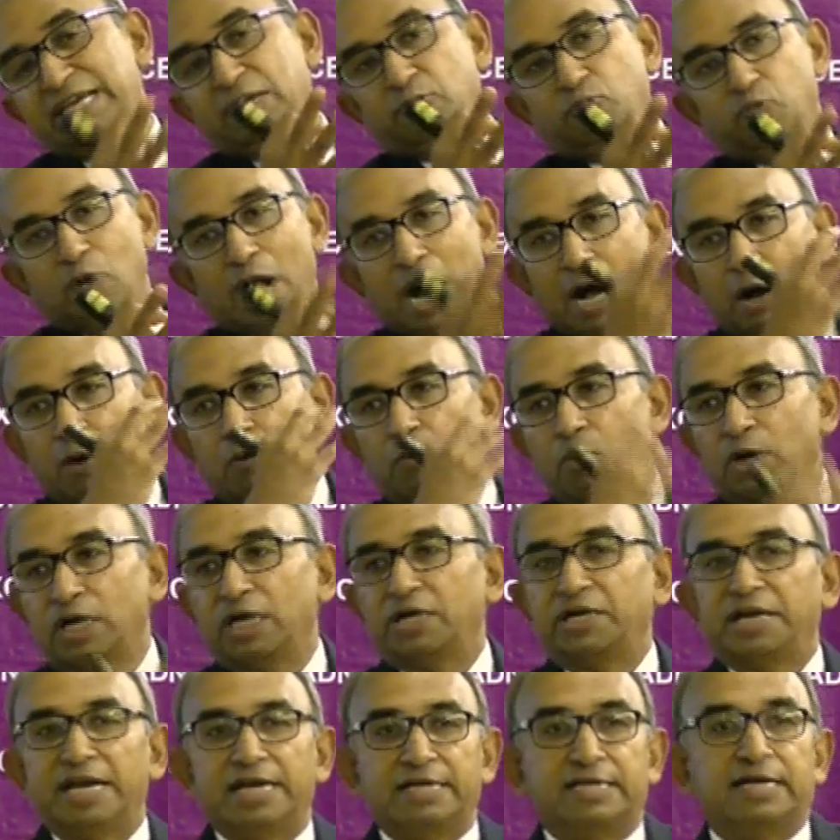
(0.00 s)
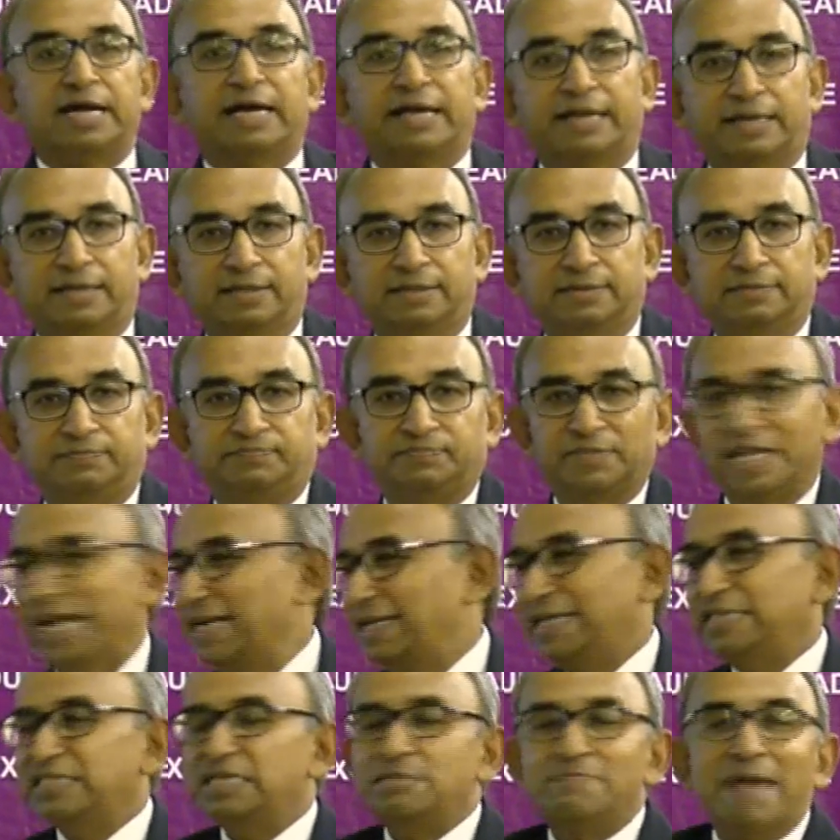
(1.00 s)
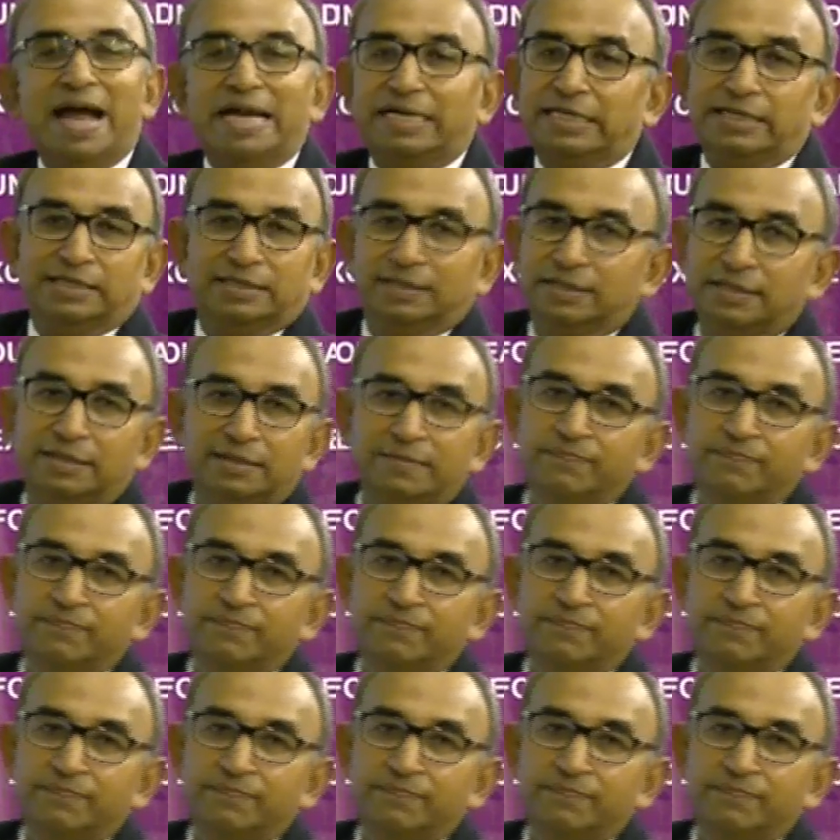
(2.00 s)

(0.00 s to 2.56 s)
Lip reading: wow, what a great guy. It doesn't matter